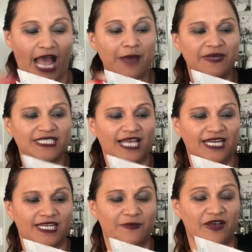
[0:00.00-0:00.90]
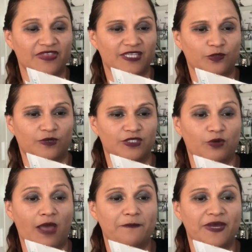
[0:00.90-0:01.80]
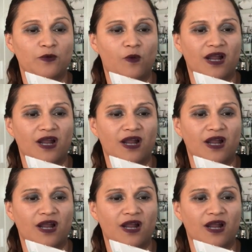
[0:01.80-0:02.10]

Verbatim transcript: I'm excited about this one. So I've been